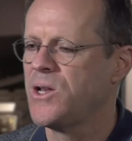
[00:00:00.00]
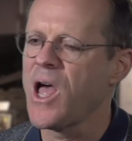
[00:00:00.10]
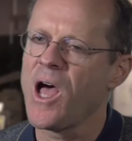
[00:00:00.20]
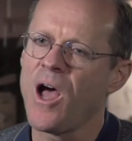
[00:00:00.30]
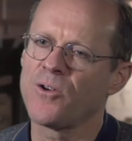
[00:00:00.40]

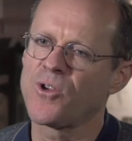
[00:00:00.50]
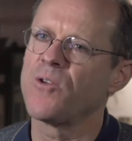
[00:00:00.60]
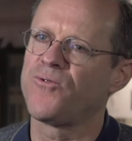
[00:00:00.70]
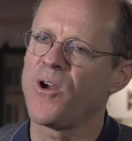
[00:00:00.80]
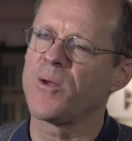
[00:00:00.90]
had
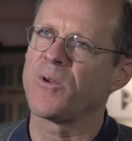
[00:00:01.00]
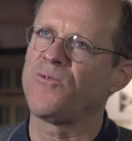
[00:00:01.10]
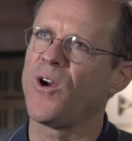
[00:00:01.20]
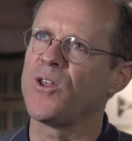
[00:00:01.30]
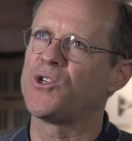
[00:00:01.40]
a
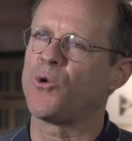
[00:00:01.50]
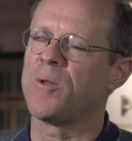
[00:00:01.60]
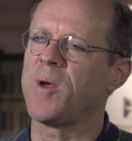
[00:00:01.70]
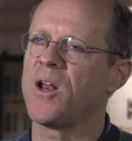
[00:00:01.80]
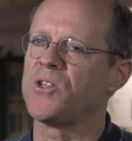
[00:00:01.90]
fairly short
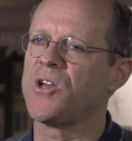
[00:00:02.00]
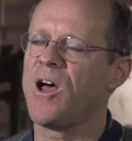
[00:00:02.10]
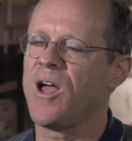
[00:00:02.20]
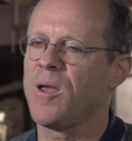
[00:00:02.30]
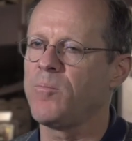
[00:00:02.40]
amount of
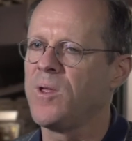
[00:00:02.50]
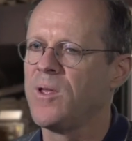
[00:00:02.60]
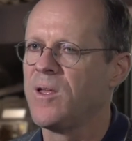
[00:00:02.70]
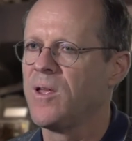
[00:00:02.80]
time,